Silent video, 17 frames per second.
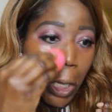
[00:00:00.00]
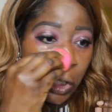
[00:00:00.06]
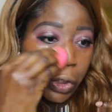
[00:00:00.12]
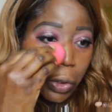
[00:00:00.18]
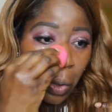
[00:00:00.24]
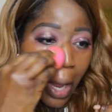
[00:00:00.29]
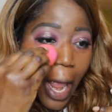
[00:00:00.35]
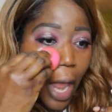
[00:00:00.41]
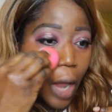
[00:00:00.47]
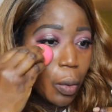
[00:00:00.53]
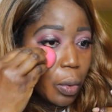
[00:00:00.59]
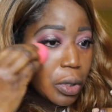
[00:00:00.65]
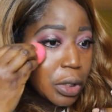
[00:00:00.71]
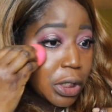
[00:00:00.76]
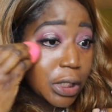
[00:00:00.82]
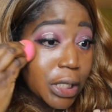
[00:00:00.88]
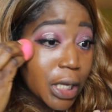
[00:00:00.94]
So I
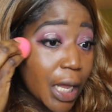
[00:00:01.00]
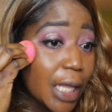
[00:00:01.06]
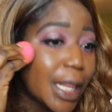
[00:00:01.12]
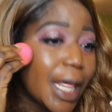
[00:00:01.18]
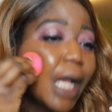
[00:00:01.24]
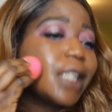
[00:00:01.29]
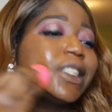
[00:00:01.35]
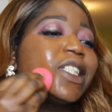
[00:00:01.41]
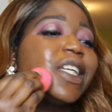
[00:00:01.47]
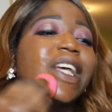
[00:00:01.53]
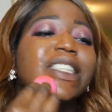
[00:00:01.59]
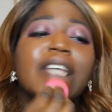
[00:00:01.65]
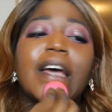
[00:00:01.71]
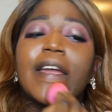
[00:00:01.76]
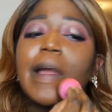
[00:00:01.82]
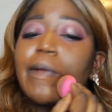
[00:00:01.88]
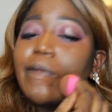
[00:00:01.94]
would say that
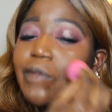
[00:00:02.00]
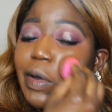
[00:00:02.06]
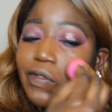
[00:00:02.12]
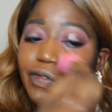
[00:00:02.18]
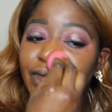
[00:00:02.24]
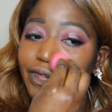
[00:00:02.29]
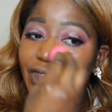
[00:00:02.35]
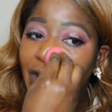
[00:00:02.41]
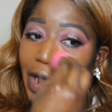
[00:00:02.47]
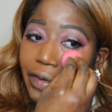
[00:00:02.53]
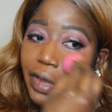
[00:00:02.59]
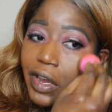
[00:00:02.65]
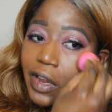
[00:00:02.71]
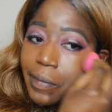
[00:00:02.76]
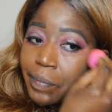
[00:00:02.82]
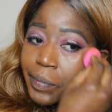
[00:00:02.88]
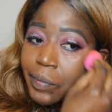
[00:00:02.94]
yes, I am
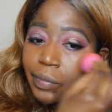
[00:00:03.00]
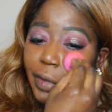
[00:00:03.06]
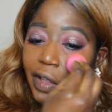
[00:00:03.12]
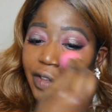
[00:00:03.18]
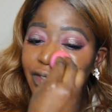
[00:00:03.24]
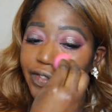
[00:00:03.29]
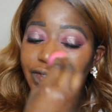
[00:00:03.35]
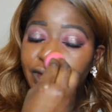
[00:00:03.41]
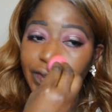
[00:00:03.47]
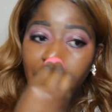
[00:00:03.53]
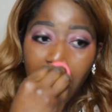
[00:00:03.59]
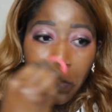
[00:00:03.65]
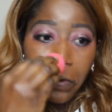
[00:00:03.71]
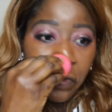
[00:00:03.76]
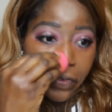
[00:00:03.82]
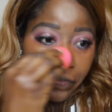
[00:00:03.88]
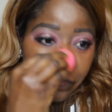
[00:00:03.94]
very,
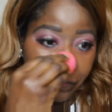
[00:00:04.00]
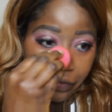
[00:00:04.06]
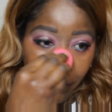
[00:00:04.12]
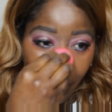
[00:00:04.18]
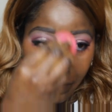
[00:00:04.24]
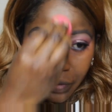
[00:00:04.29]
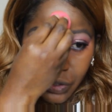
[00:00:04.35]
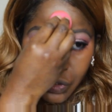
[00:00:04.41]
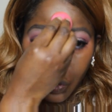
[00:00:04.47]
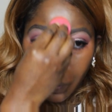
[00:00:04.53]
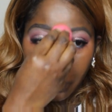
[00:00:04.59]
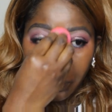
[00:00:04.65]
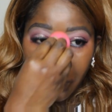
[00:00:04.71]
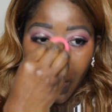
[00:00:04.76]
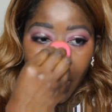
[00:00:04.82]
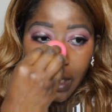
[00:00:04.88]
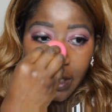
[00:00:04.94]
very, very
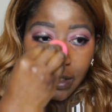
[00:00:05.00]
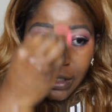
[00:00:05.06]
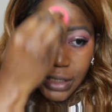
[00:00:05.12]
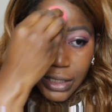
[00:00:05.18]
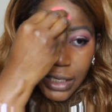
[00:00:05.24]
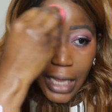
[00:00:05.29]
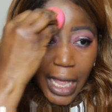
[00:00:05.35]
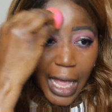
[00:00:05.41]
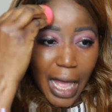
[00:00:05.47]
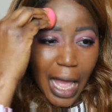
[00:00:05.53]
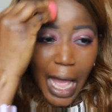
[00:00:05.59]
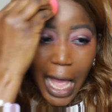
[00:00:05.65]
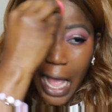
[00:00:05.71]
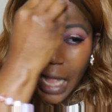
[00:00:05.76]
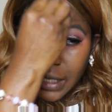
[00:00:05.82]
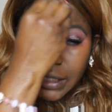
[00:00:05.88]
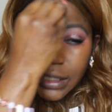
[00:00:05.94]
surprised
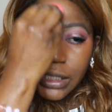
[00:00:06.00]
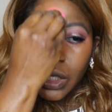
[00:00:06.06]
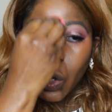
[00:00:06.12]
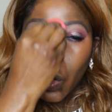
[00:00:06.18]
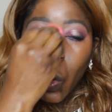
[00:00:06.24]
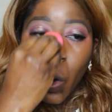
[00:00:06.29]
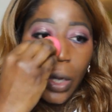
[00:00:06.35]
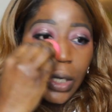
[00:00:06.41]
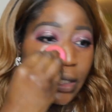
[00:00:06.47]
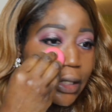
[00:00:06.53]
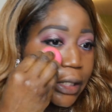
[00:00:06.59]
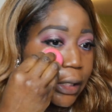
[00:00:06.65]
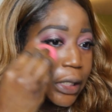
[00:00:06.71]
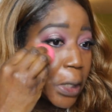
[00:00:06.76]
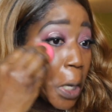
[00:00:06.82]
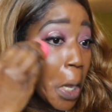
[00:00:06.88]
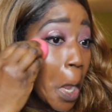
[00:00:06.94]
at the
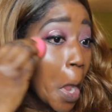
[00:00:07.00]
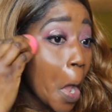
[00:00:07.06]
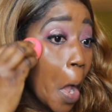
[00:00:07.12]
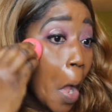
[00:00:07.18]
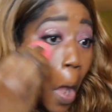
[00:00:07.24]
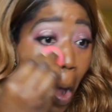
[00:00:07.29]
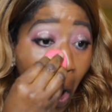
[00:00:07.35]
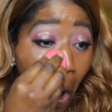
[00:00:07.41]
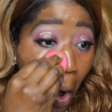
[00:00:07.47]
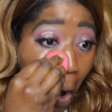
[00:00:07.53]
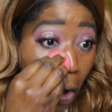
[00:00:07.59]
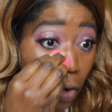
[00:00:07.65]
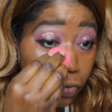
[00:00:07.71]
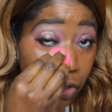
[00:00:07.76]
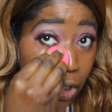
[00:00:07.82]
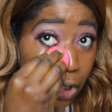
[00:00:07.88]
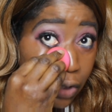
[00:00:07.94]
quality
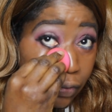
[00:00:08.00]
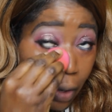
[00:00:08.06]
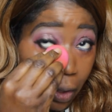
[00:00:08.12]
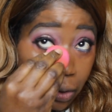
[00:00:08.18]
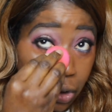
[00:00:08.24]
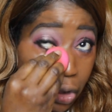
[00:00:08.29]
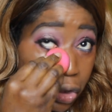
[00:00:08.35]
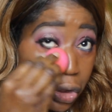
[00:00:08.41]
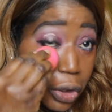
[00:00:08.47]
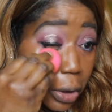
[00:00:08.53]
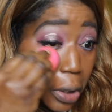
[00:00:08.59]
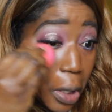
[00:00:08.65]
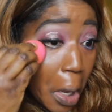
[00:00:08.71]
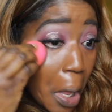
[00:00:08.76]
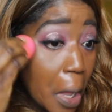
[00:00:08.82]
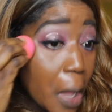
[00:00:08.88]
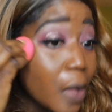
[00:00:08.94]
of this foundation.